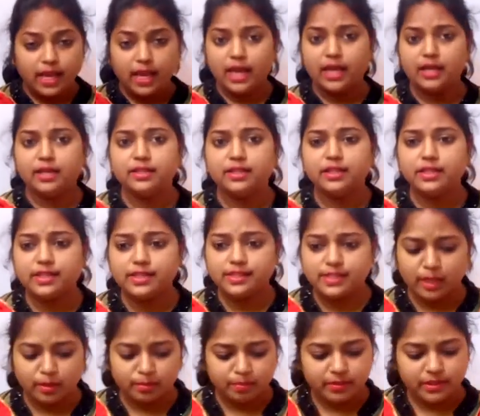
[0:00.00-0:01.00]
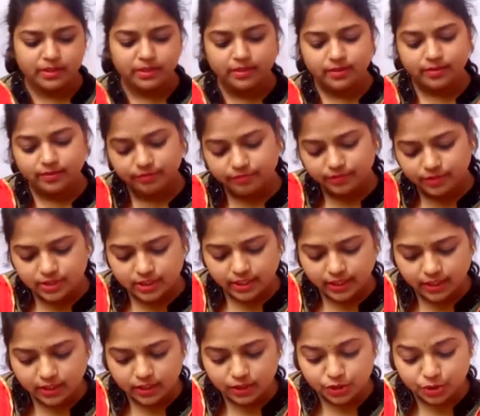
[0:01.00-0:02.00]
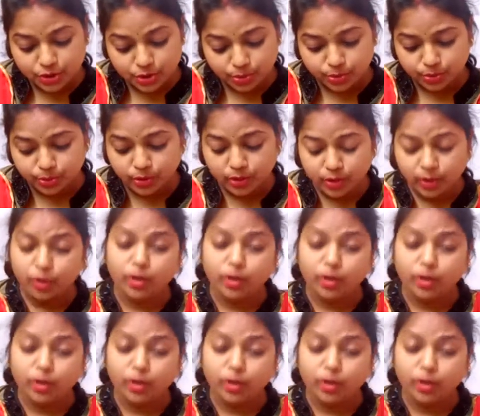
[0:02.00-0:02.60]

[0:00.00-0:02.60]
Another example which I can show,